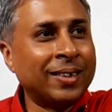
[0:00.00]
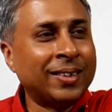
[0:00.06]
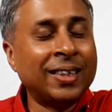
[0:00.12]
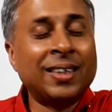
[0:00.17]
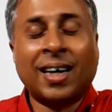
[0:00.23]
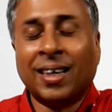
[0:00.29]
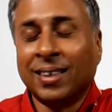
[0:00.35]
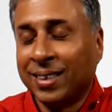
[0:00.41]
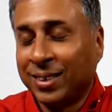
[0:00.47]

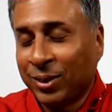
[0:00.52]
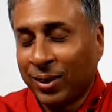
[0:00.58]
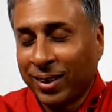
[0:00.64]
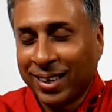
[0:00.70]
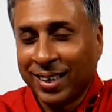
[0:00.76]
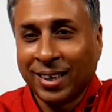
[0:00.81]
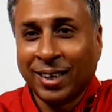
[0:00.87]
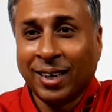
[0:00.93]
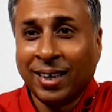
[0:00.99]
Siddhant,
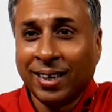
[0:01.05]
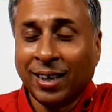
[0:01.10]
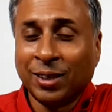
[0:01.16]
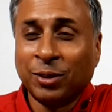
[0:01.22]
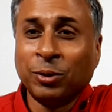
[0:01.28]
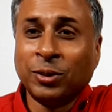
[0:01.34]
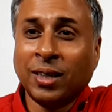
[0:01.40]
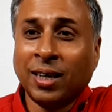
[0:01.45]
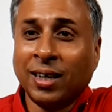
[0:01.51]
sorry.
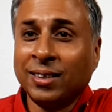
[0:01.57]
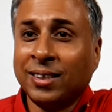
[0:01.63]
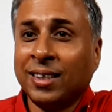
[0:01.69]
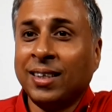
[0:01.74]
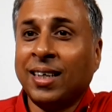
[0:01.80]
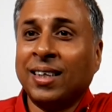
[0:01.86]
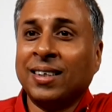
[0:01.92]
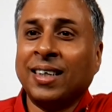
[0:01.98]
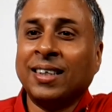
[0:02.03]
Tushar and
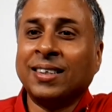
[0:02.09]
Siddhant